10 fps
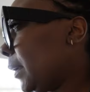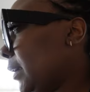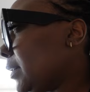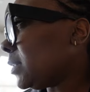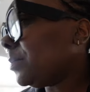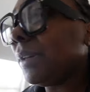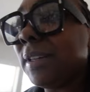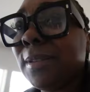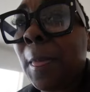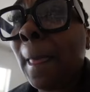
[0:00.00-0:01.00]
minutes,
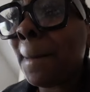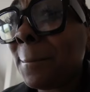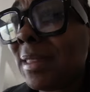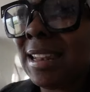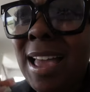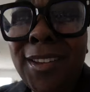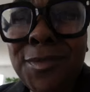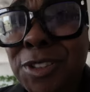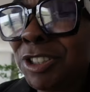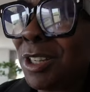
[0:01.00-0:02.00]
but the live
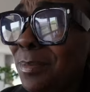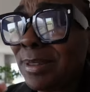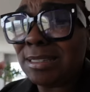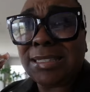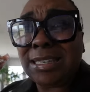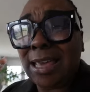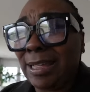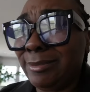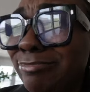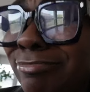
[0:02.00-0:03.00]
was jumping
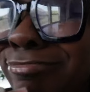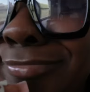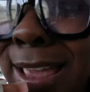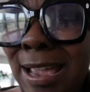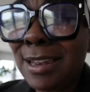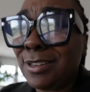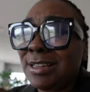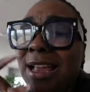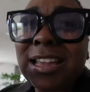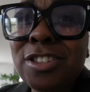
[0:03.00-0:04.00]
today. I gotta,
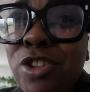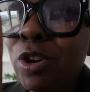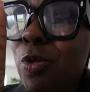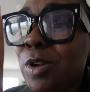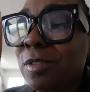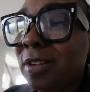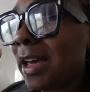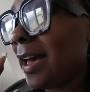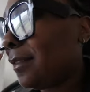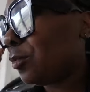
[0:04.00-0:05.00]
I gotta start going on
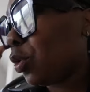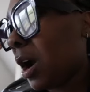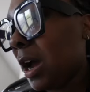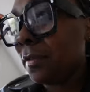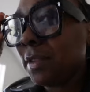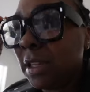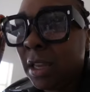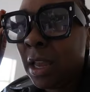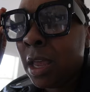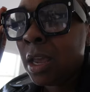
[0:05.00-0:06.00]
live more often.
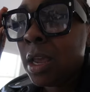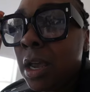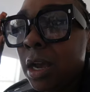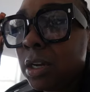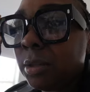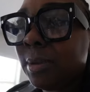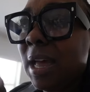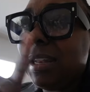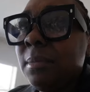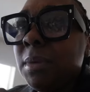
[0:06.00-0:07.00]
Um,
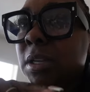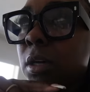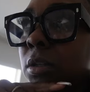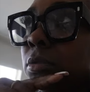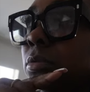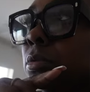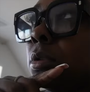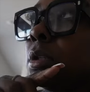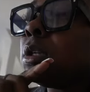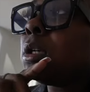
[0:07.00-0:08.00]
y'all let me know
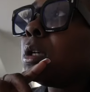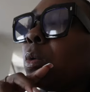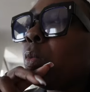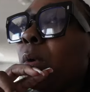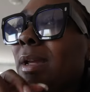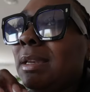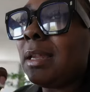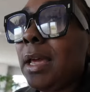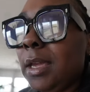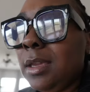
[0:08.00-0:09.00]
what
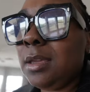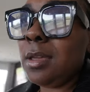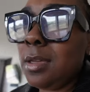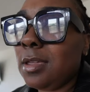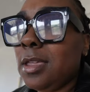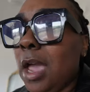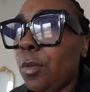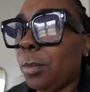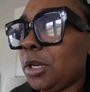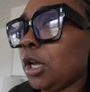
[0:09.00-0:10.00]
day y'all
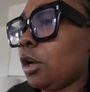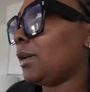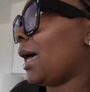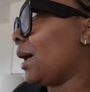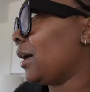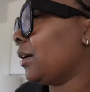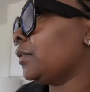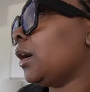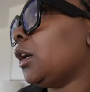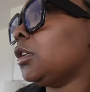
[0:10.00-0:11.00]
want me to go live
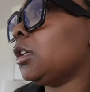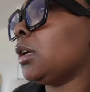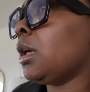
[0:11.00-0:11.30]
on.